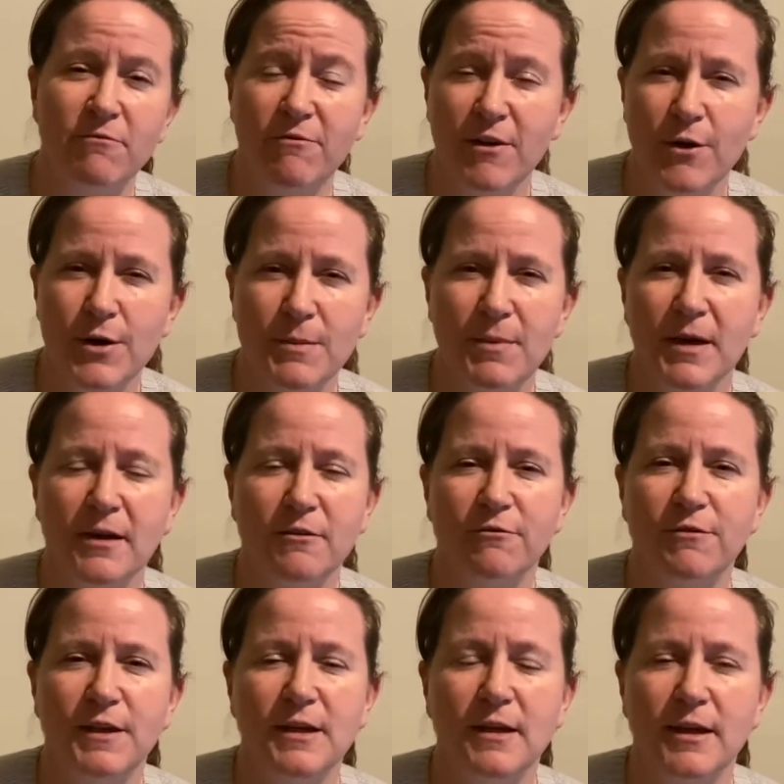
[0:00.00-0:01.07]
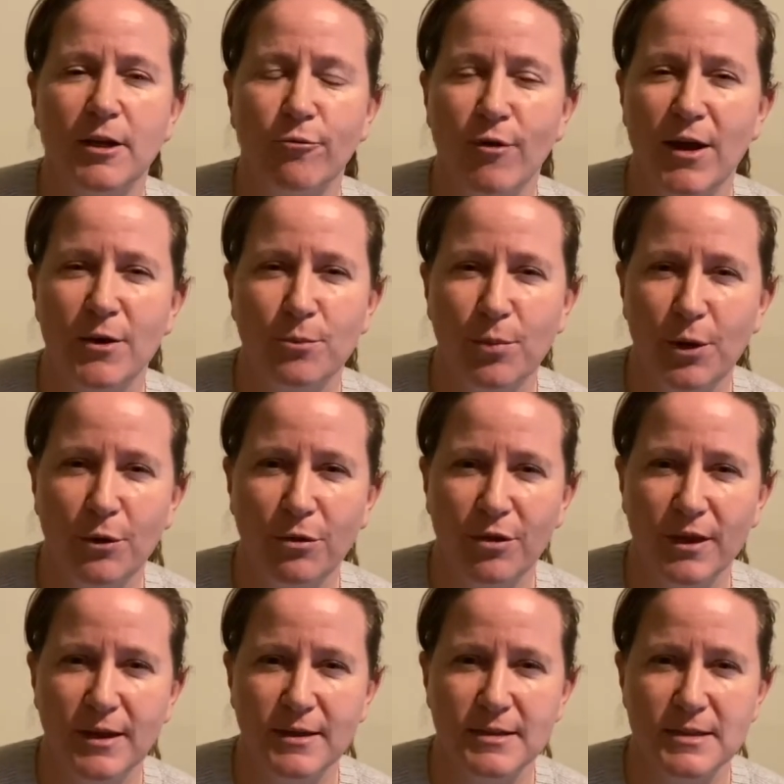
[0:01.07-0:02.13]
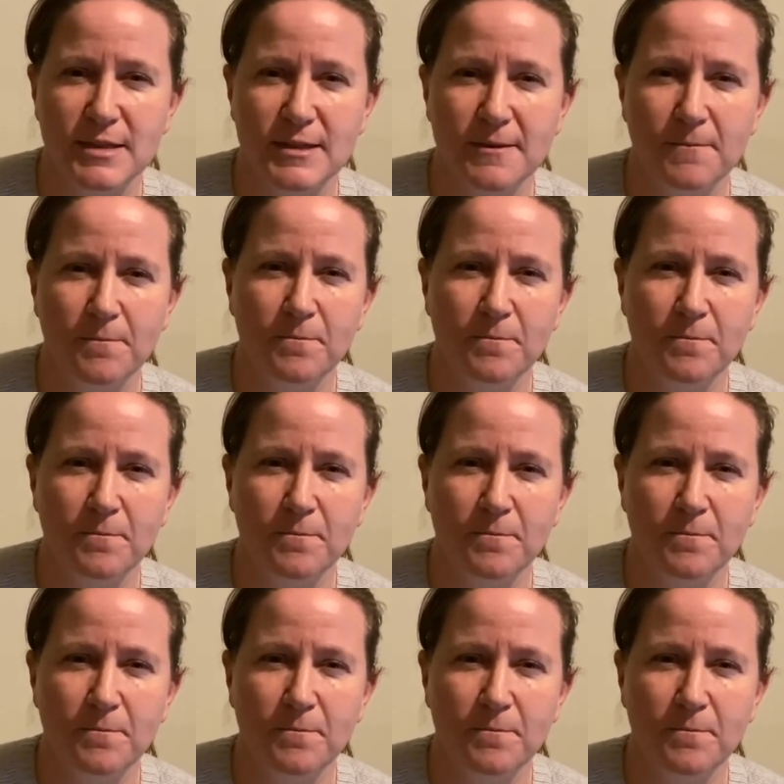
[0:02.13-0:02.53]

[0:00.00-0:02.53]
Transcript: very bad feeling around both things.